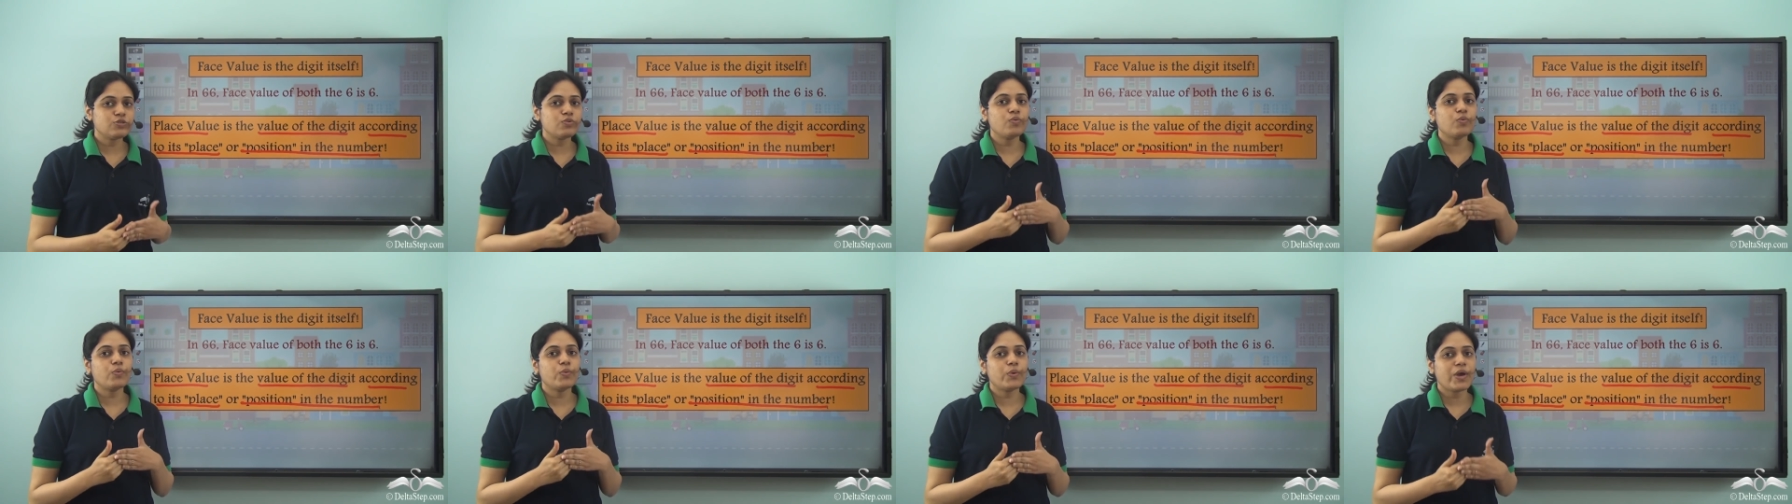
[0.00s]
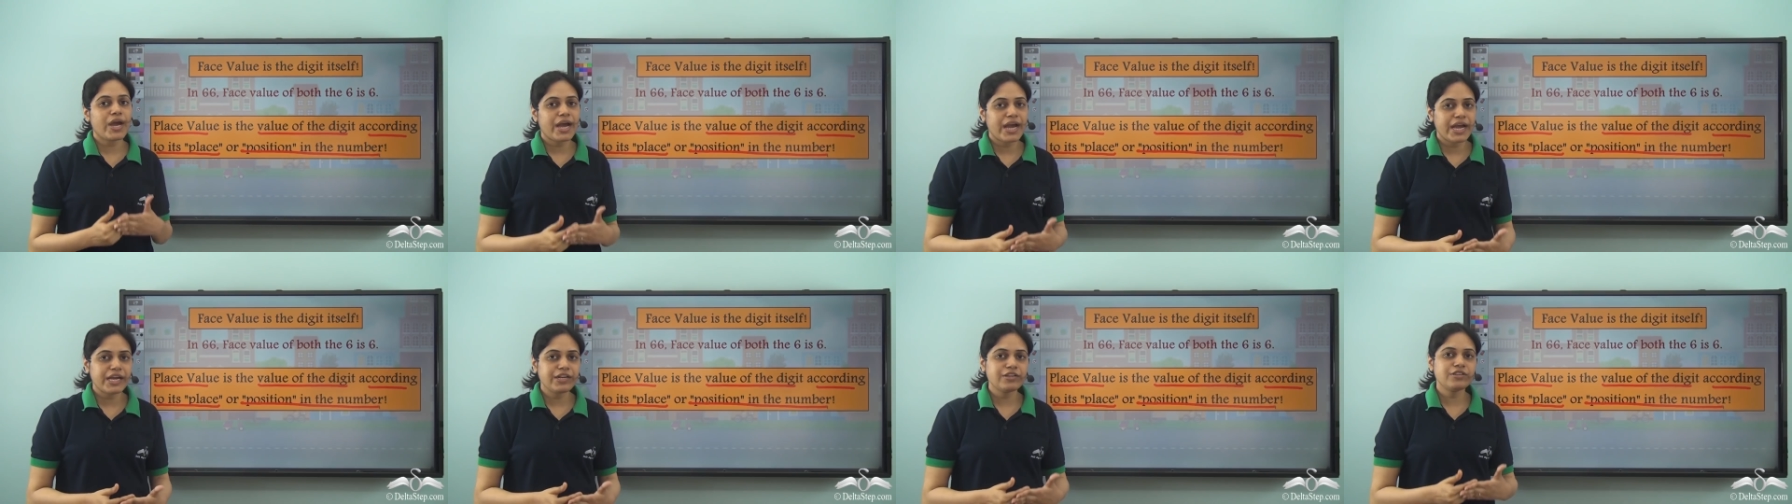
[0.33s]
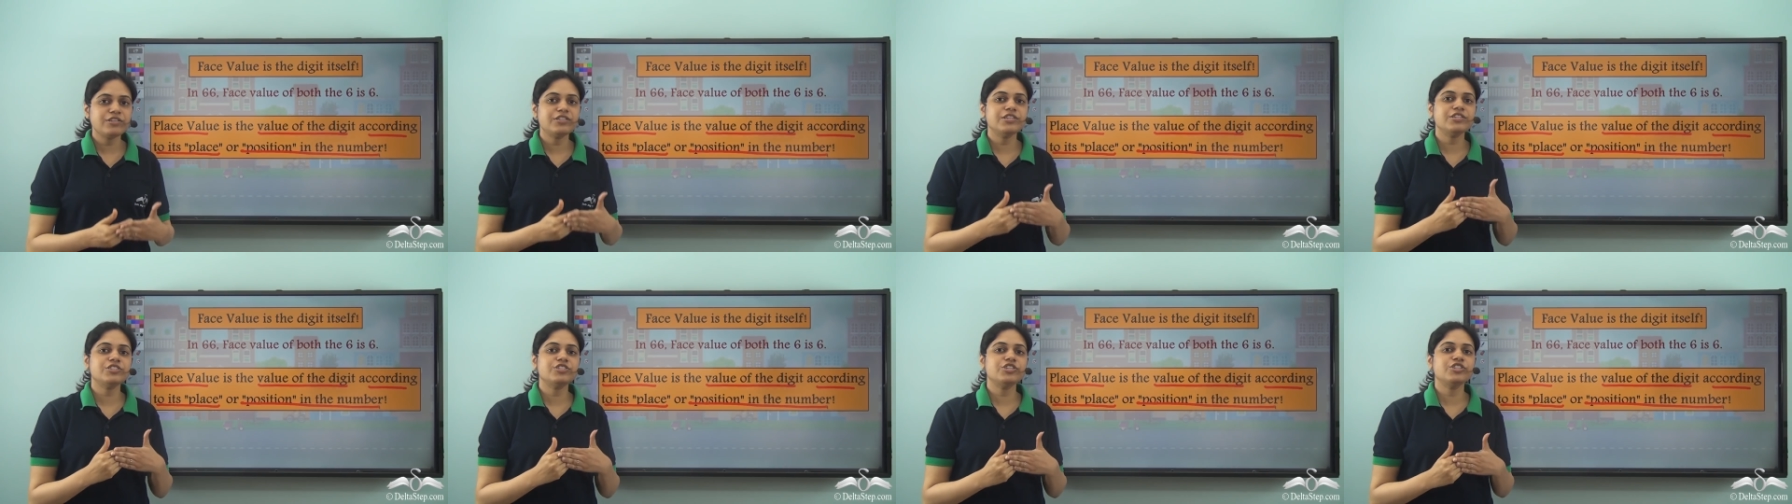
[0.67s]
to
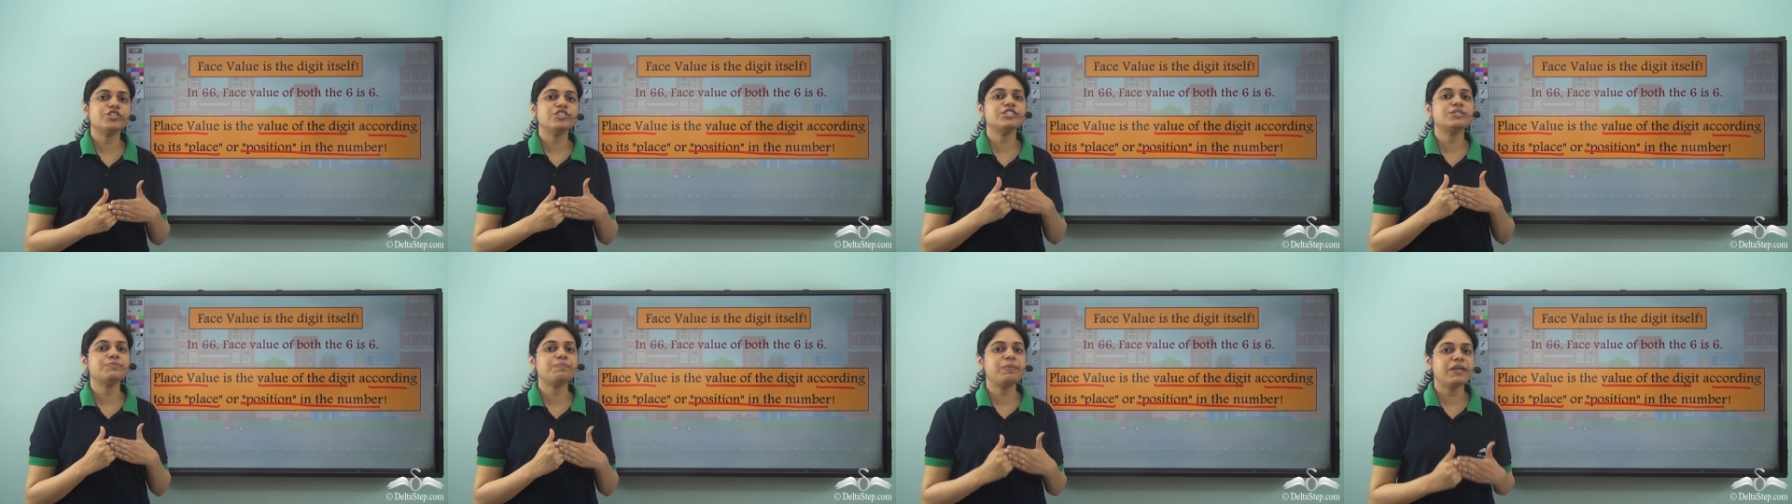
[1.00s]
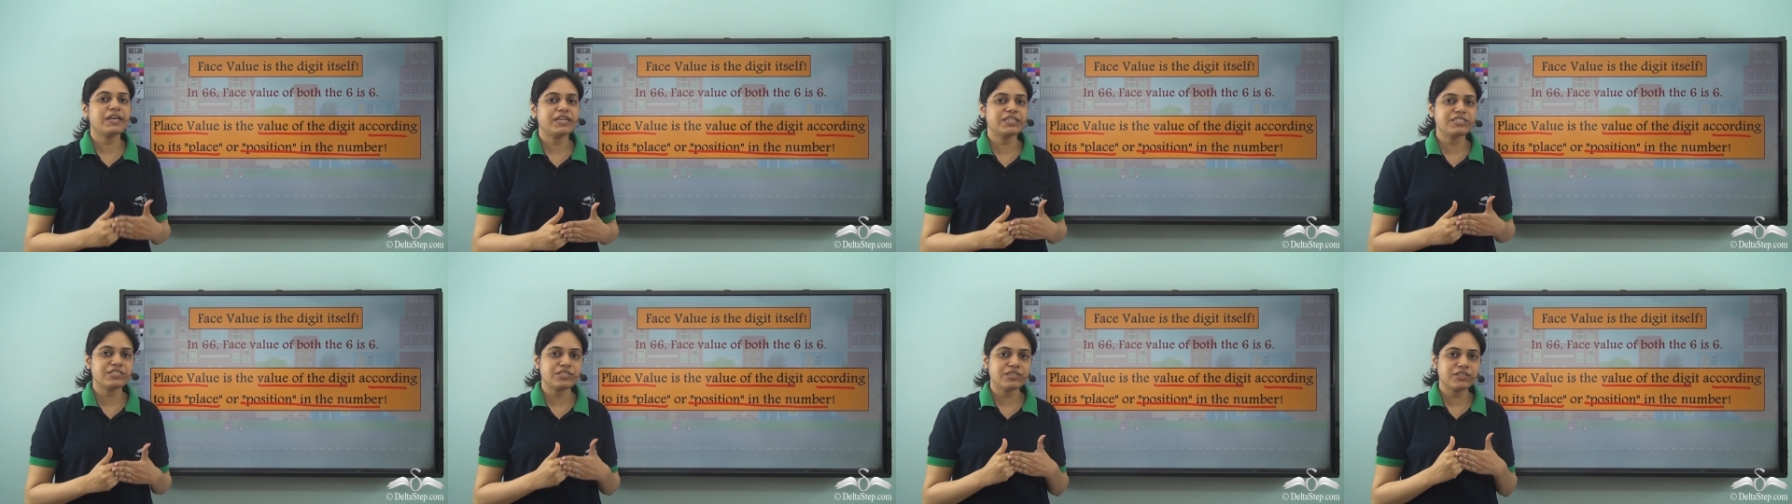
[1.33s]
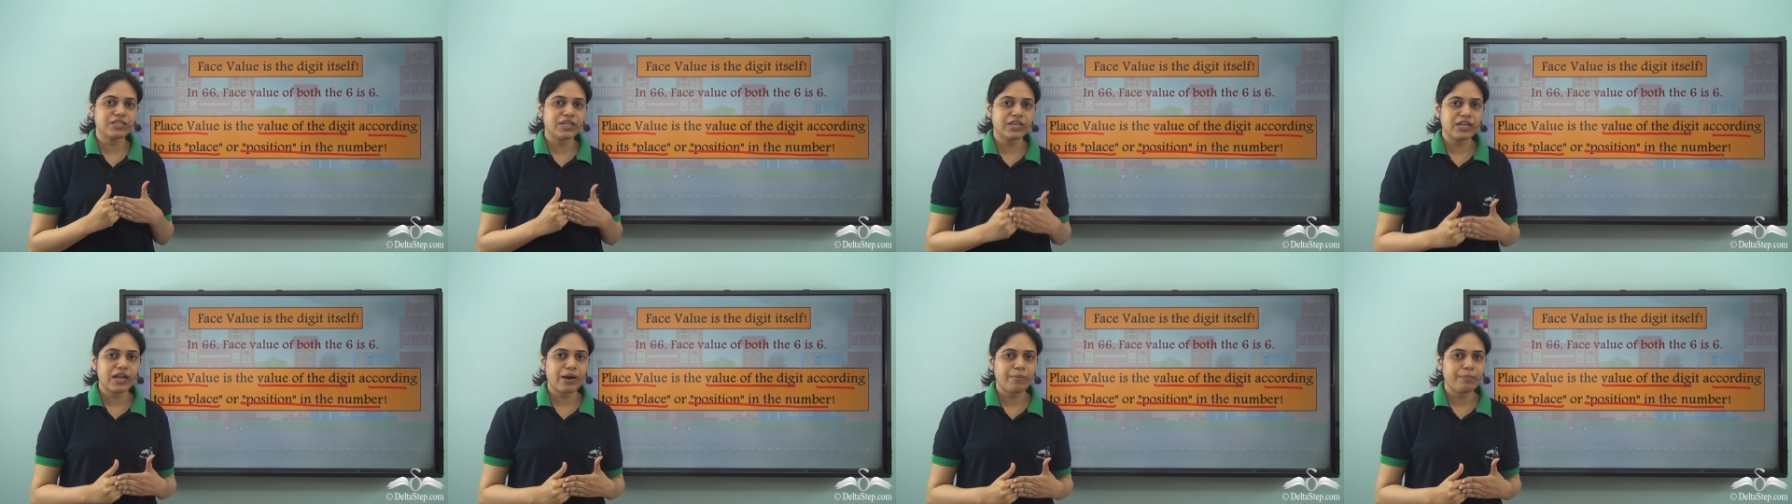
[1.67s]
where a digit is placed
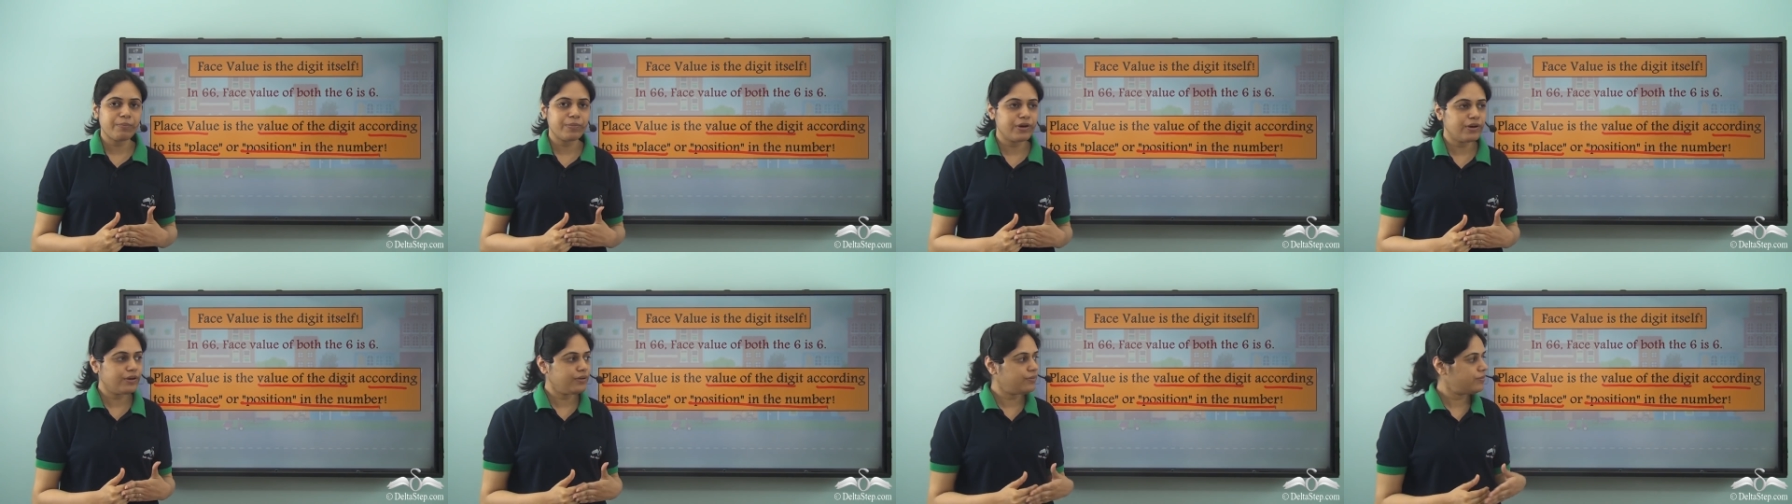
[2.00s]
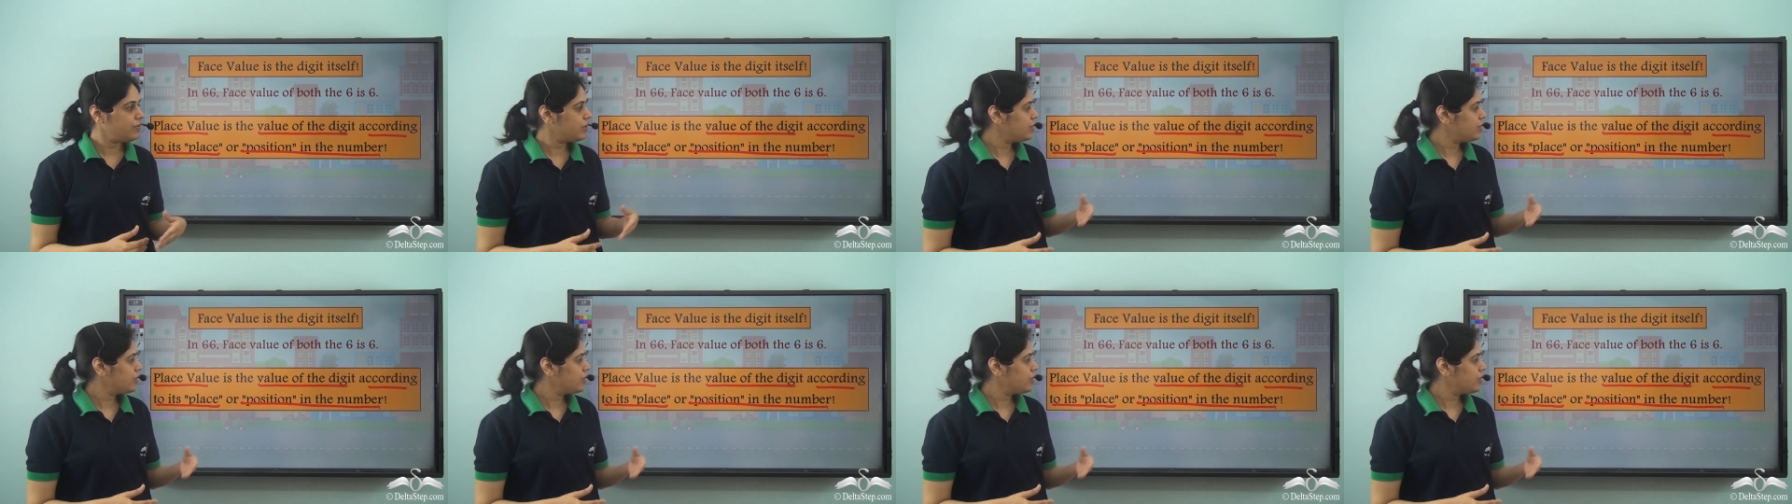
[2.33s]
in the number,